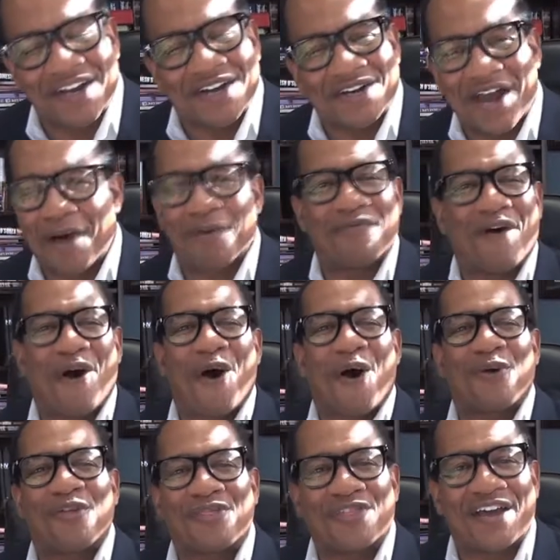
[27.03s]
Now, with
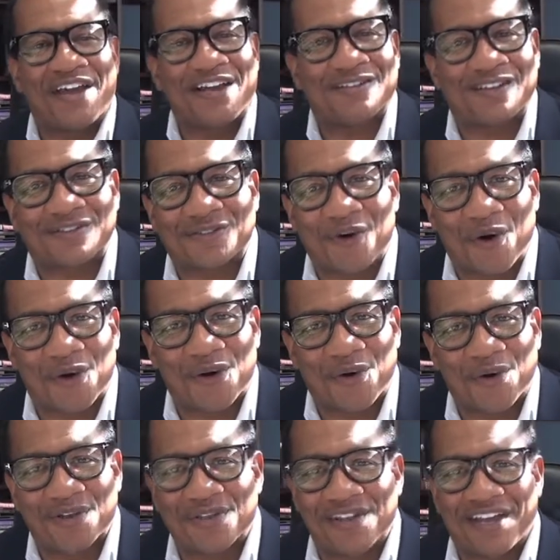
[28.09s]
all the things that's going
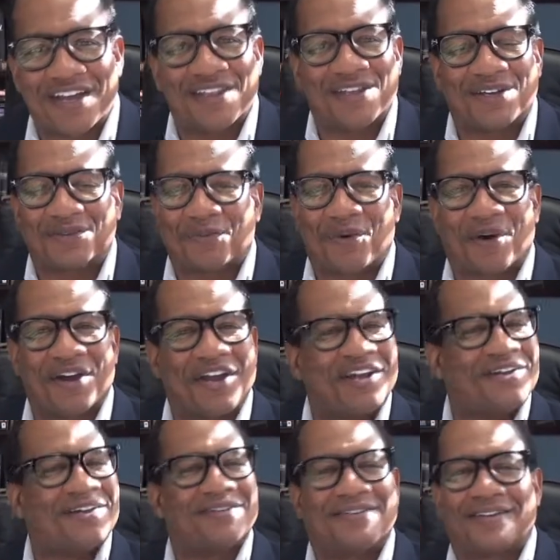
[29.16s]
on in, in this world,
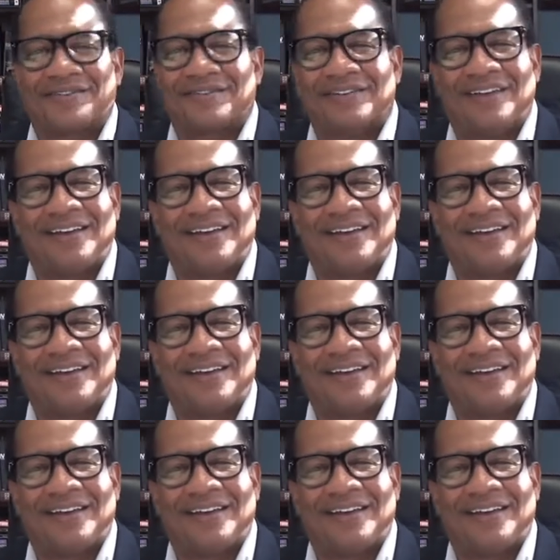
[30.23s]
isn't it just